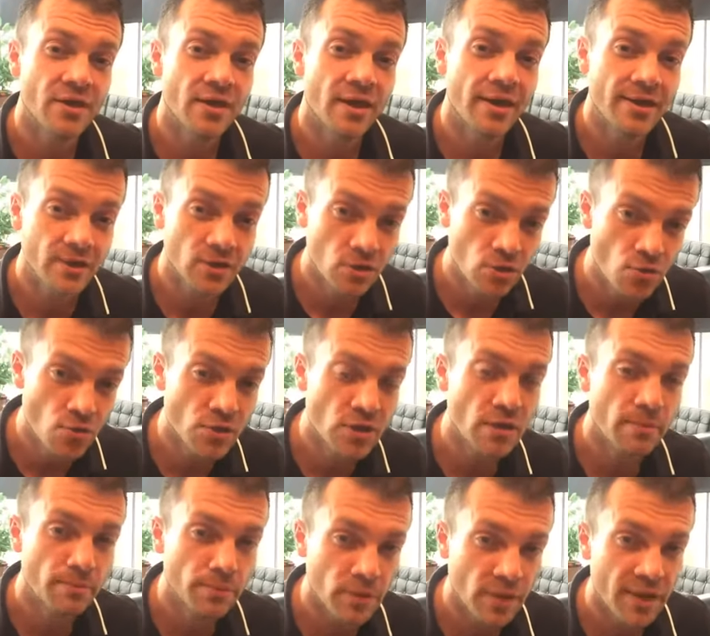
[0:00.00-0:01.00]
a
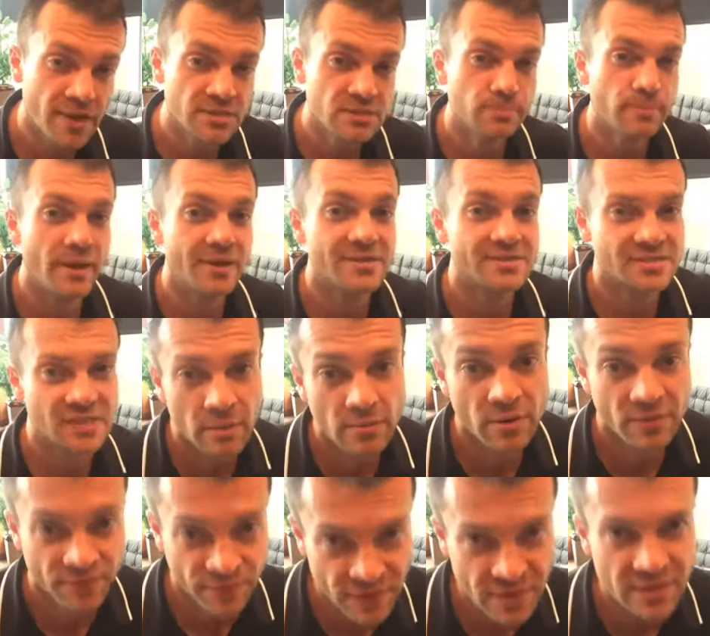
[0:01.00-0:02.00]
cookie placed by some
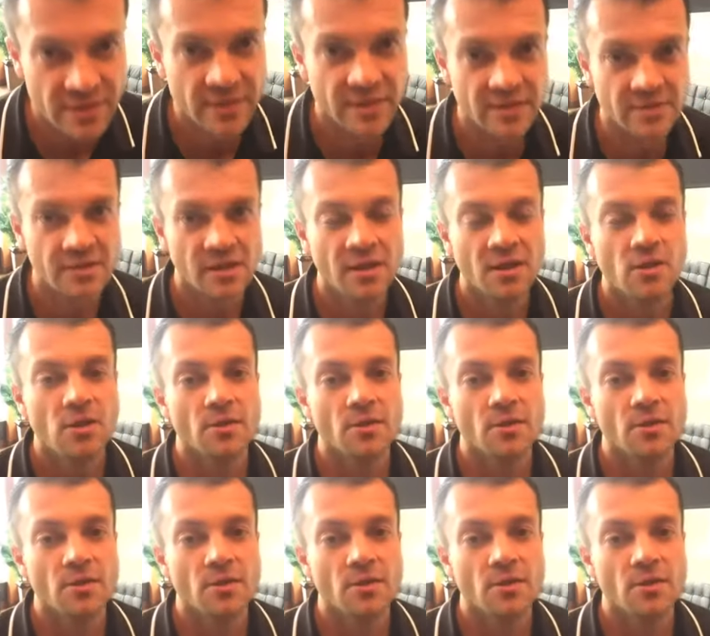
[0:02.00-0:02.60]
affiliate,